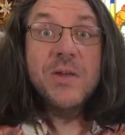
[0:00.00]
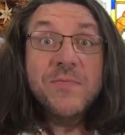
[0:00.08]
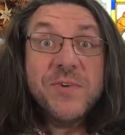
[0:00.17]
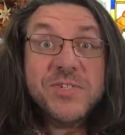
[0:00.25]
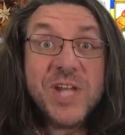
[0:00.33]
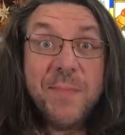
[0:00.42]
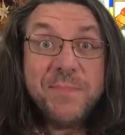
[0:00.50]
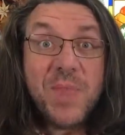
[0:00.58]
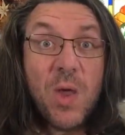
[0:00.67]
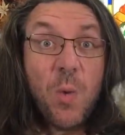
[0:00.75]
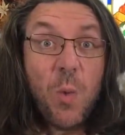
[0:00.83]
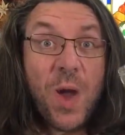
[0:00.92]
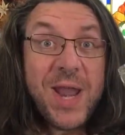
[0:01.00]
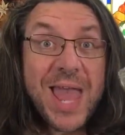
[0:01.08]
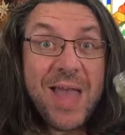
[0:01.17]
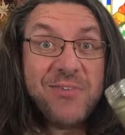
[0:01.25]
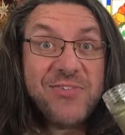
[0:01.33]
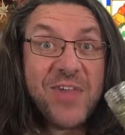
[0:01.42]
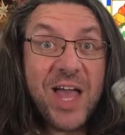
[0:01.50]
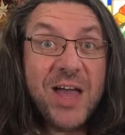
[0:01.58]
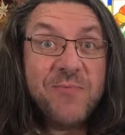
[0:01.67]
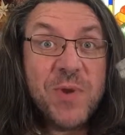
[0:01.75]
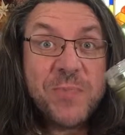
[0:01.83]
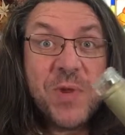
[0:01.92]
First up, one ounce
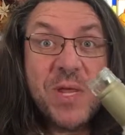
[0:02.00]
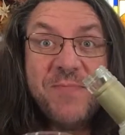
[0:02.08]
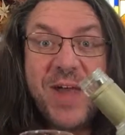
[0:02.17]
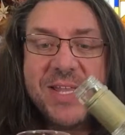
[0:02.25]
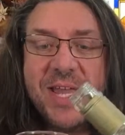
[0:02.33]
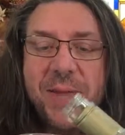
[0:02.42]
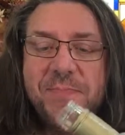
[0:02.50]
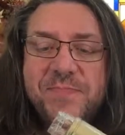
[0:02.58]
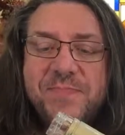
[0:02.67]
of whipped cream vodka.